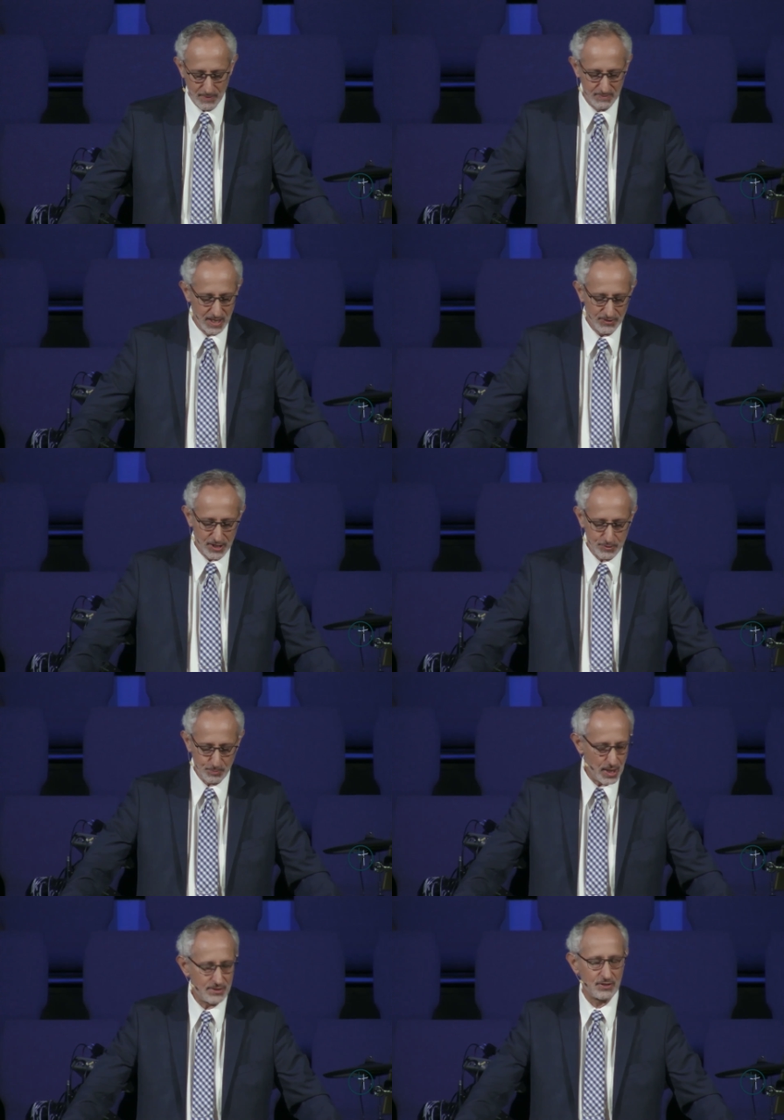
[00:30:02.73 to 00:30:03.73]
from this
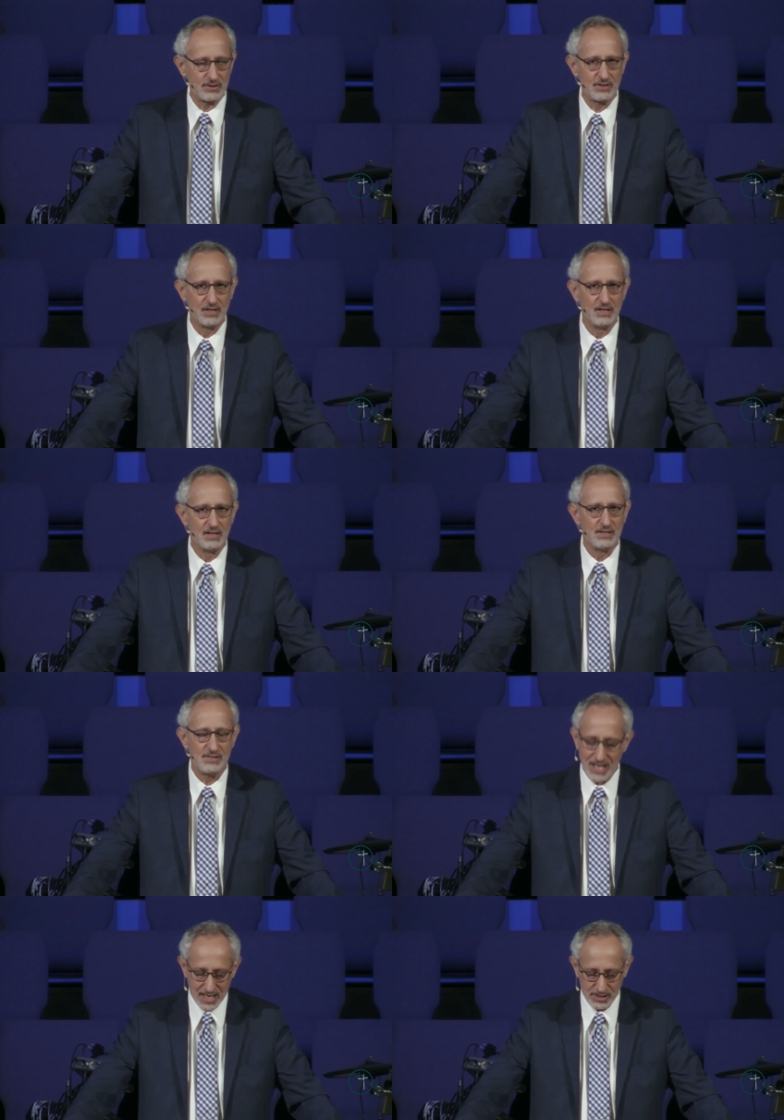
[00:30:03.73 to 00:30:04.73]
present
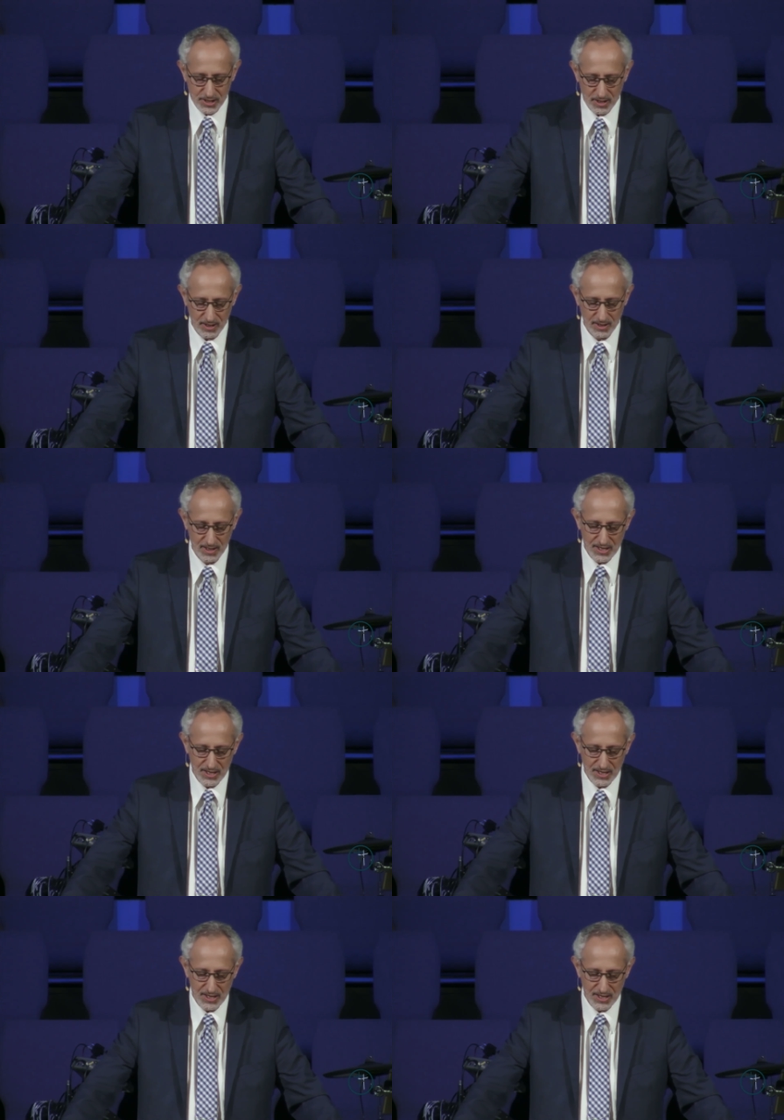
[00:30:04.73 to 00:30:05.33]
danger.